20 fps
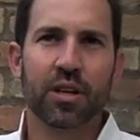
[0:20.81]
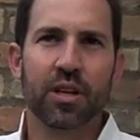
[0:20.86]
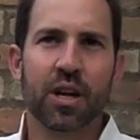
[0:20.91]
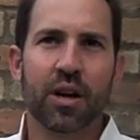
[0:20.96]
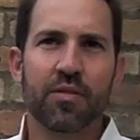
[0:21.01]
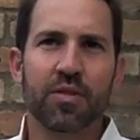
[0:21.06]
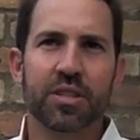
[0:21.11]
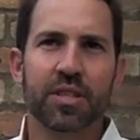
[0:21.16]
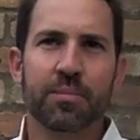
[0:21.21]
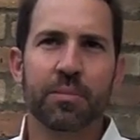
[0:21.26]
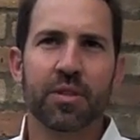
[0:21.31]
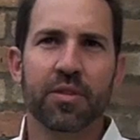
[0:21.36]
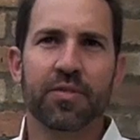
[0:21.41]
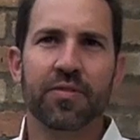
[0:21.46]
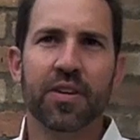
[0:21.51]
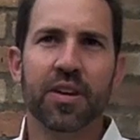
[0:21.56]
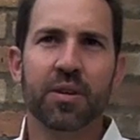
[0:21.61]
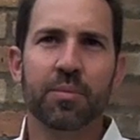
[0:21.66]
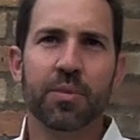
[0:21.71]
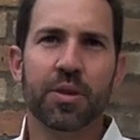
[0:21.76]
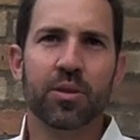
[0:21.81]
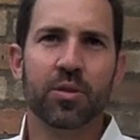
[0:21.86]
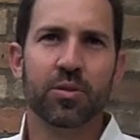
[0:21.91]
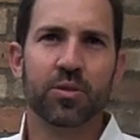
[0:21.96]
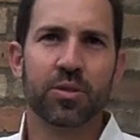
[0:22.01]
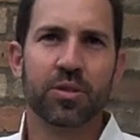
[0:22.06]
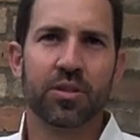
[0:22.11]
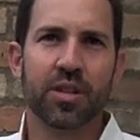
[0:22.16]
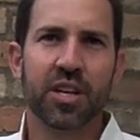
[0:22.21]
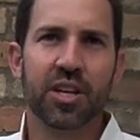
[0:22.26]
to cover some of the
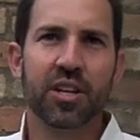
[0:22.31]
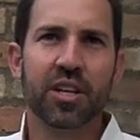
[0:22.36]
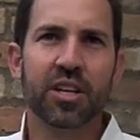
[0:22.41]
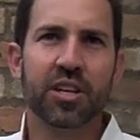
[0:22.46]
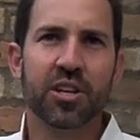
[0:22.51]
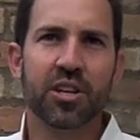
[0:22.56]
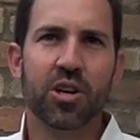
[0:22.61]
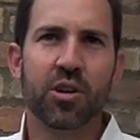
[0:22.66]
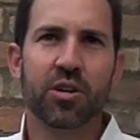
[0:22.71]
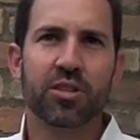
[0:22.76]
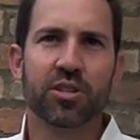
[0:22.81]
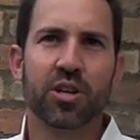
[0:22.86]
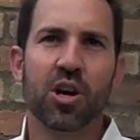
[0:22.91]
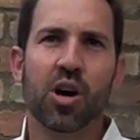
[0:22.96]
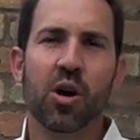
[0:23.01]
fundamentals that you need to know as a